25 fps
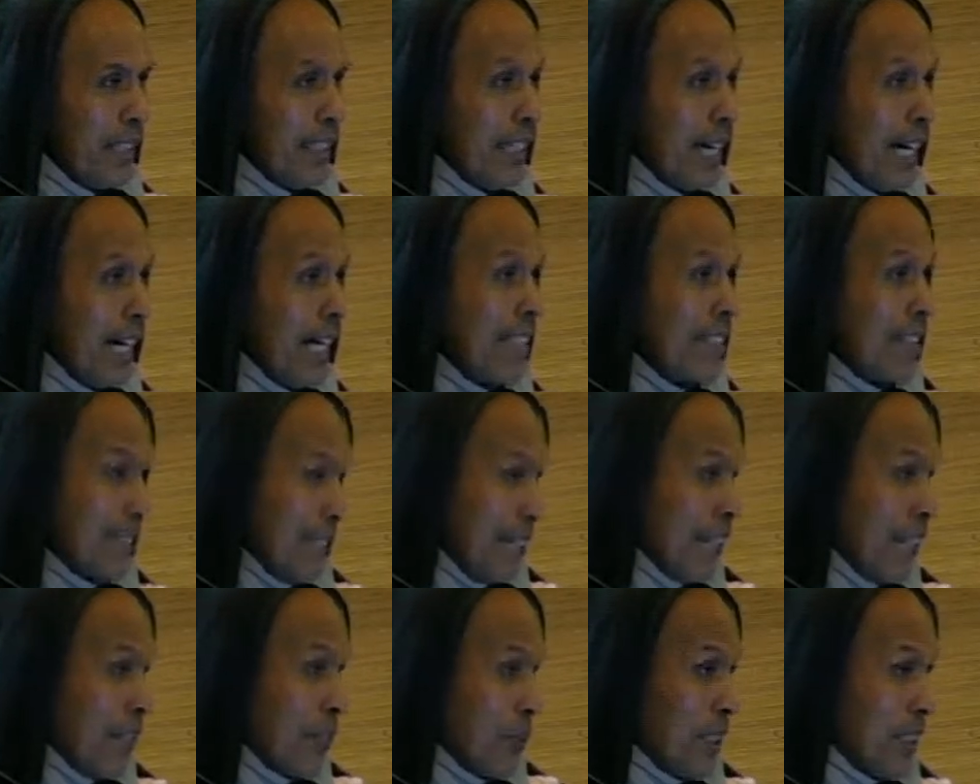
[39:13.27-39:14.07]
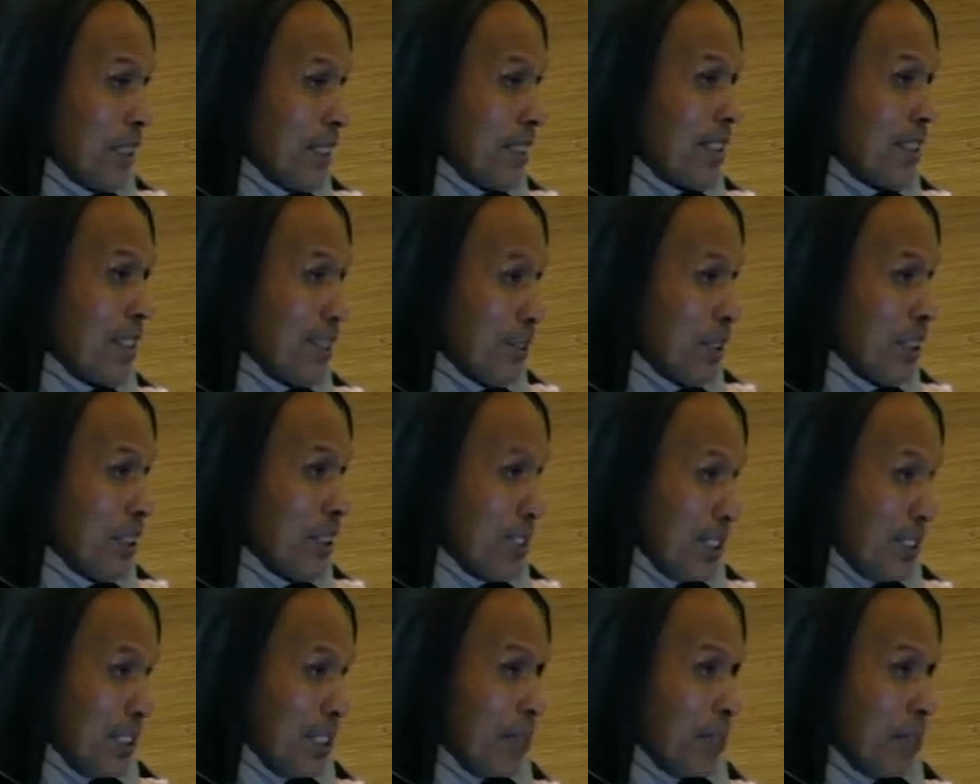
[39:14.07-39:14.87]
And that's addressing
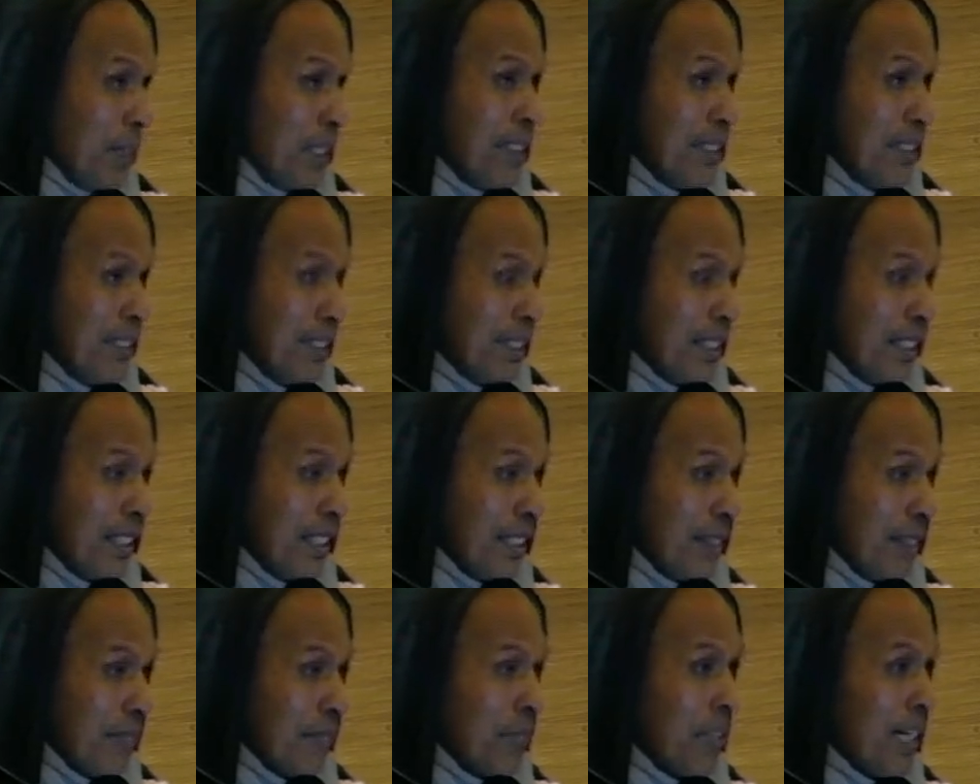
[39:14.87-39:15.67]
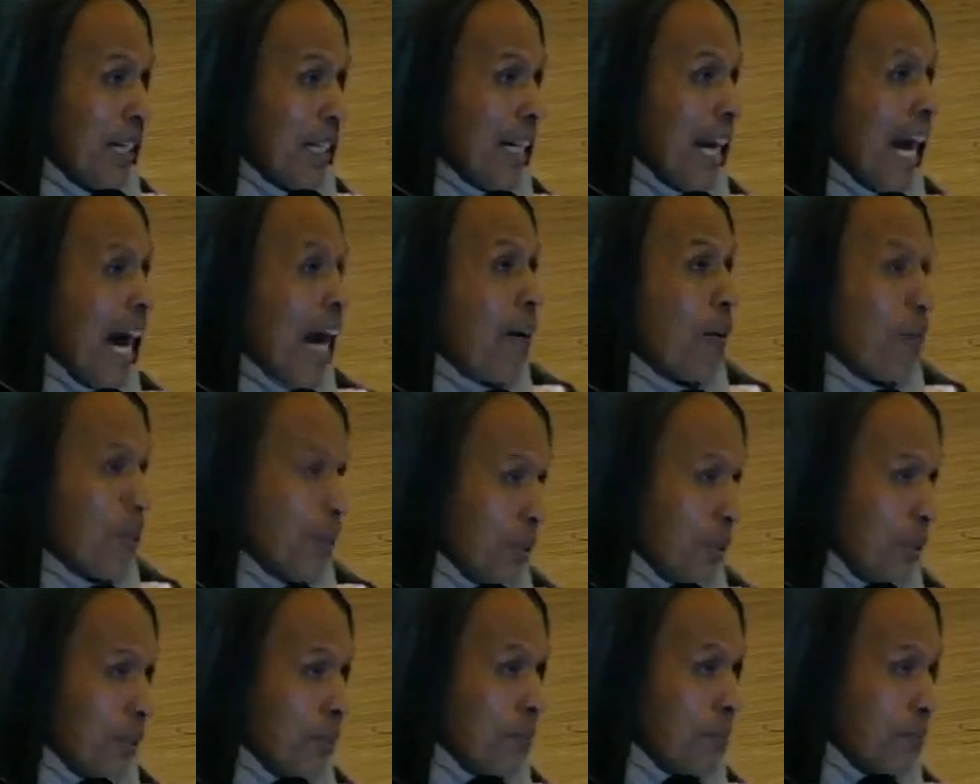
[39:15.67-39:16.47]
Krishna, basically, a
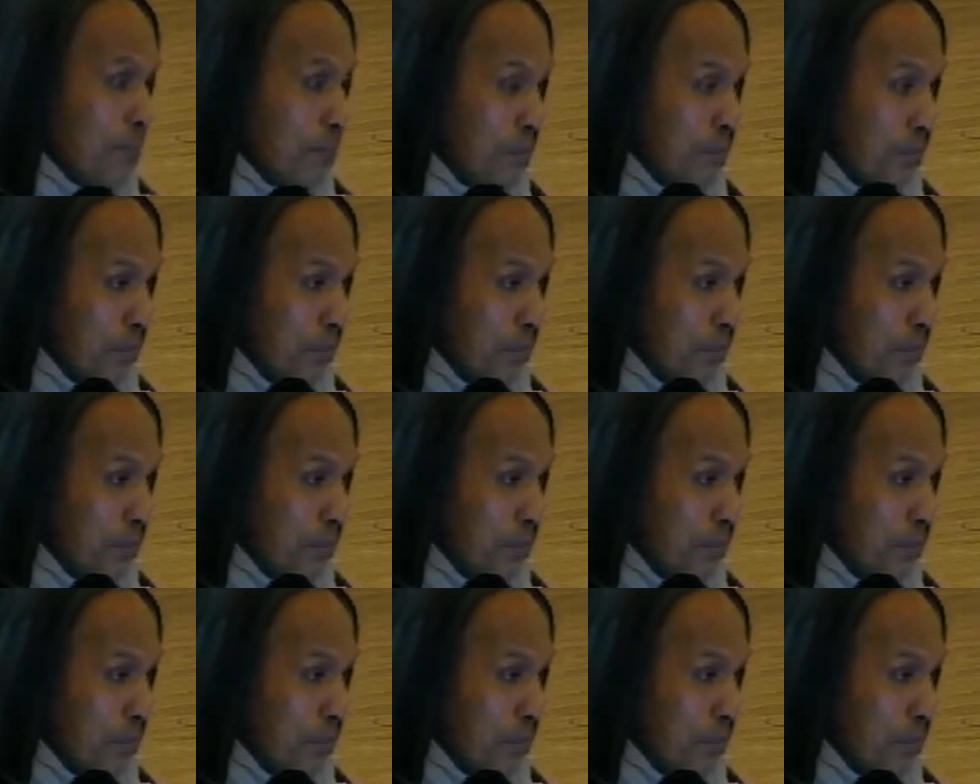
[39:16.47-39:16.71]
cowherd.